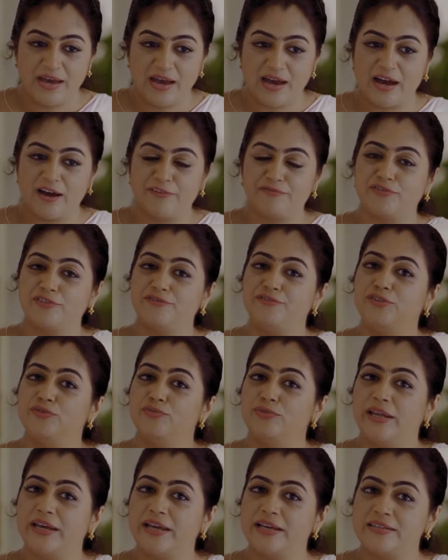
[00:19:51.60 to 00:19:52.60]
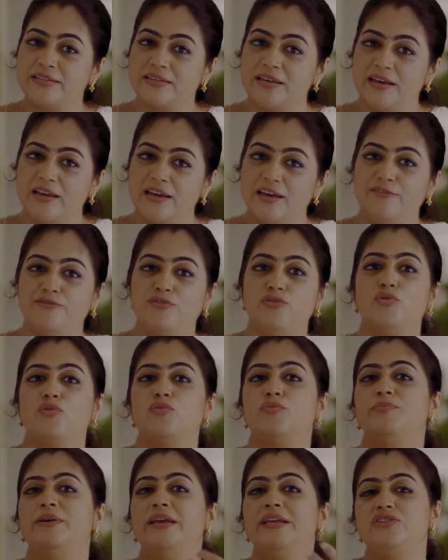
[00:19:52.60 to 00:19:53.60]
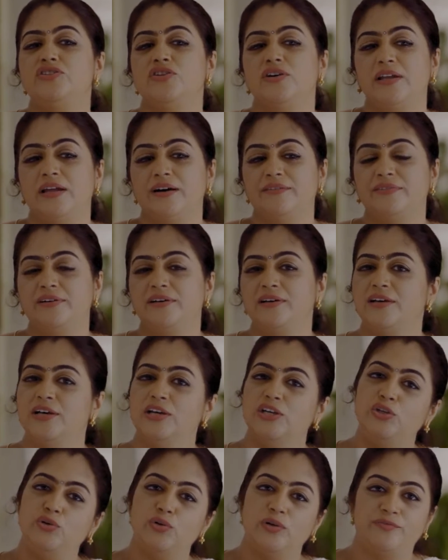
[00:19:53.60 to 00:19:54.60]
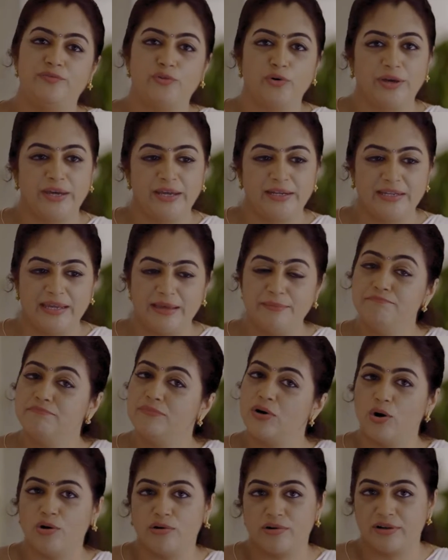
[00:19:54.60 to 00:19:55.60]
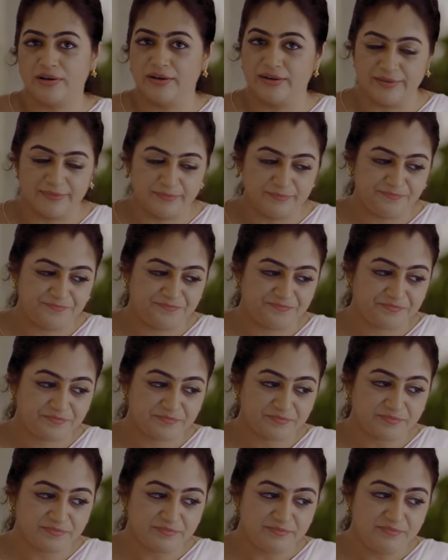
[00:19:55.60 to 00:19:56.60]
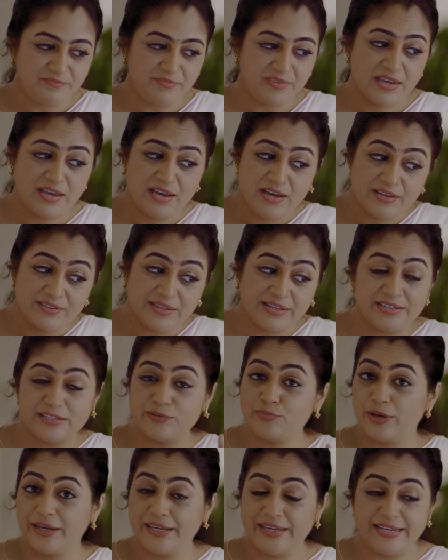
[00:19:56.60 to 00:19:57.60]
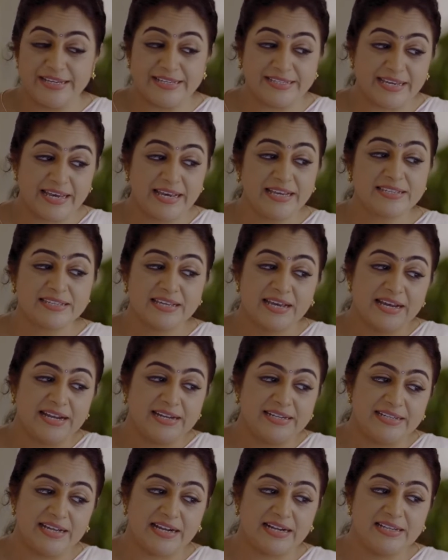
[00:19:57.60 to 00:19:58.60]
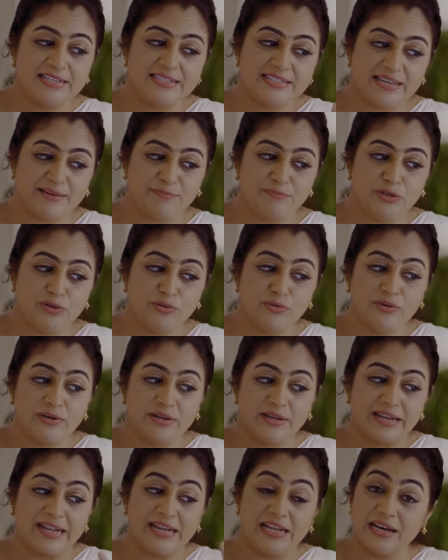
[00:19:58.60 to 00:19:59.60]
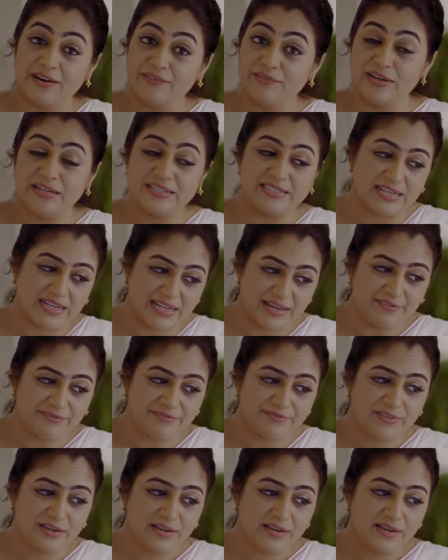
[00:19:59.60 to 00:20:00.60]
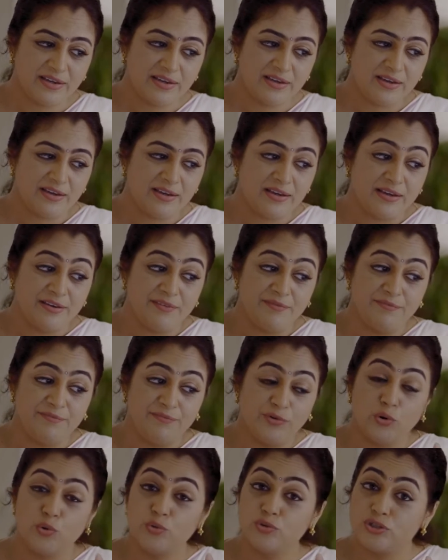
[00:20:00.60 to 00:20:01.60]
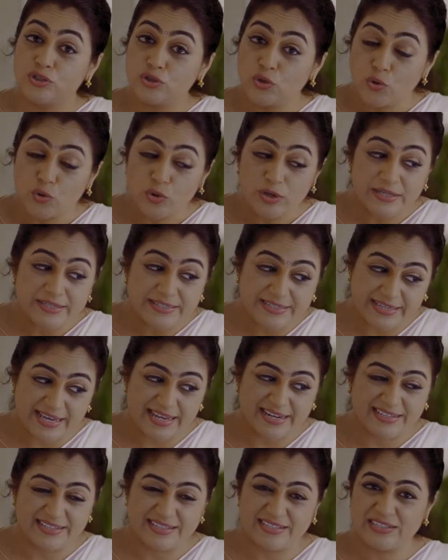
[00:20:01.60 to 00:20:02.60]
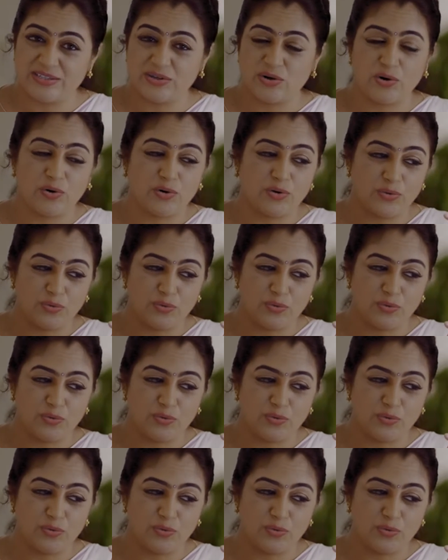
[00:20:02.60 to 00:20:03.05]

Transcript: After a few days, if you don't meet your lover, you will forget him or her. That is why he says, dull sublunary lovers love, whose soul is sense, or